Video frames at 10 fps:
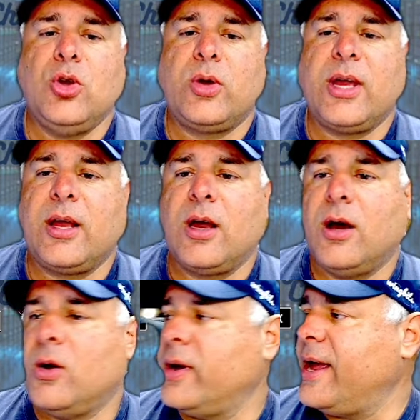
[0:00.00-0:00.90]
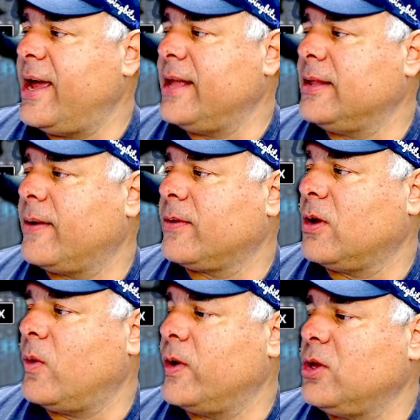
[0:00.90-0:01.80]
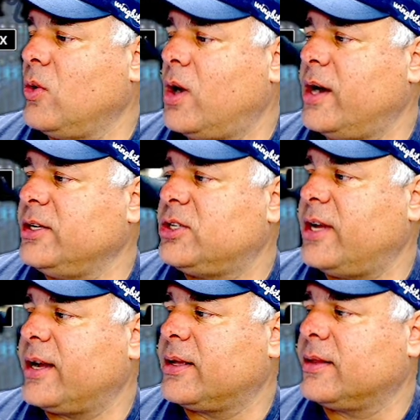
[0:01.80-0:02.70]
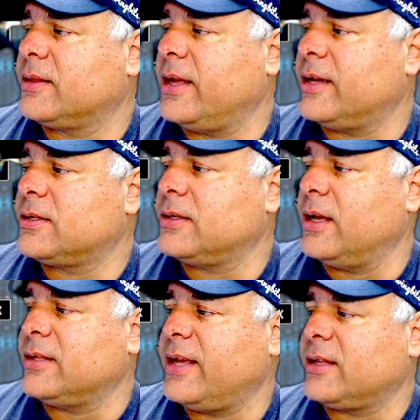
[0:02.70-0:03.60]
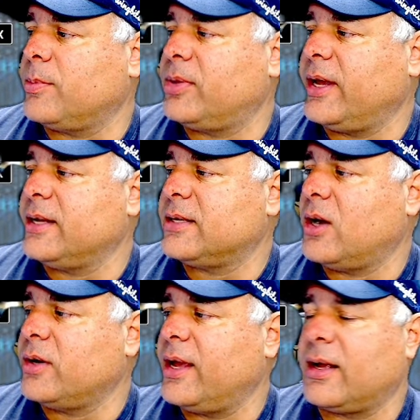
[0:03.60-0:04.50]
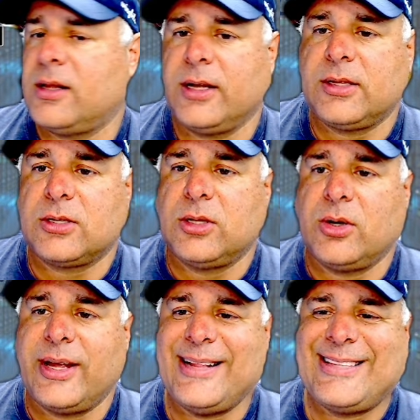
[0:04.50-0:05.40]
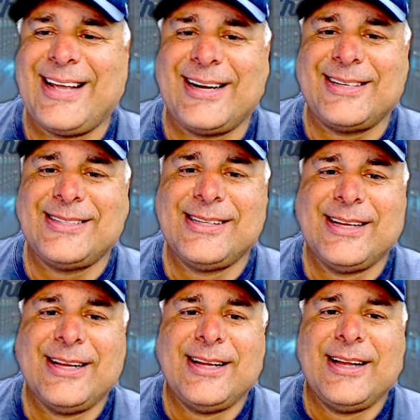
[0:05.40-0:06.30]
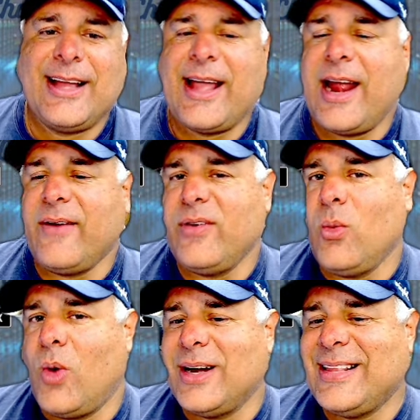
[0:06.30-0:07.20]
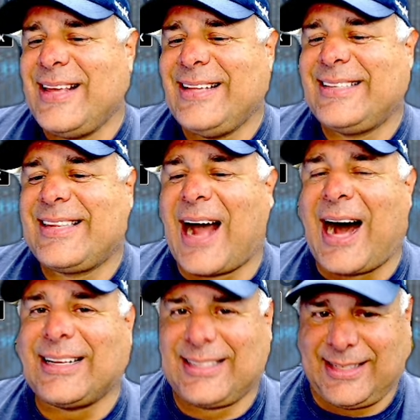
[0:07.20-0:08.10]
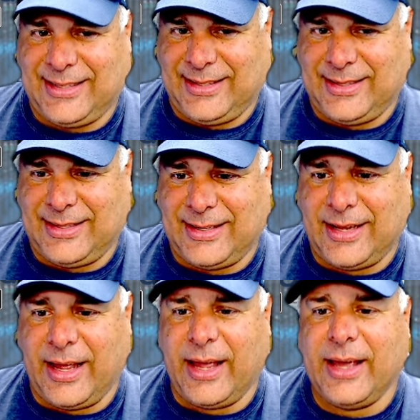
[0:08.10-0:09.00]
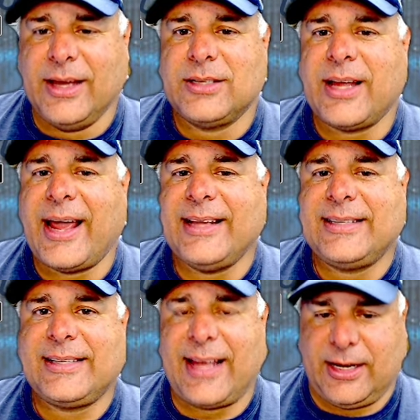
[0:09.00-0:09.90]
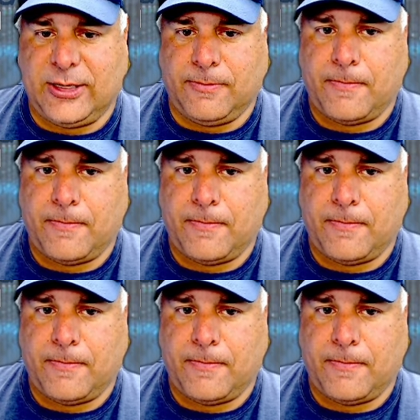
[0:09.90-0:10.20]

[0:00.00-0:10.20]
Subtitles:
can go and when you uncheck this and take the planes out and click this little antenna, every one of these dots is a station.